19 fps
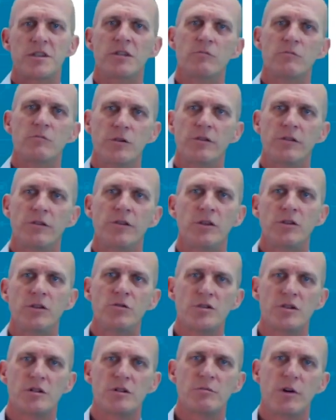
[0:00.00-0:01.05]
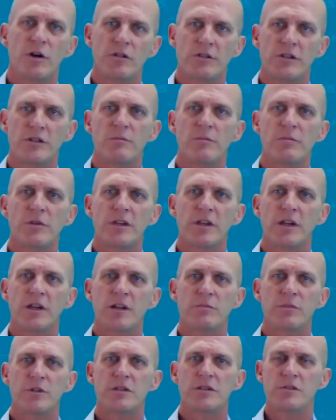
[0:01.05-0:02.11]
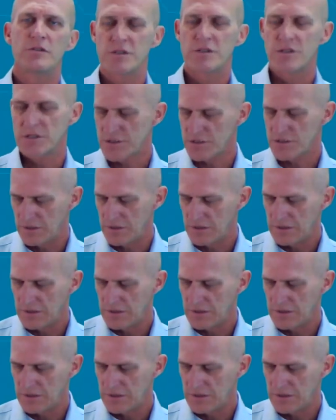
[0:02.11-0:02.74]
and warn the user about the duplicate IP addresses.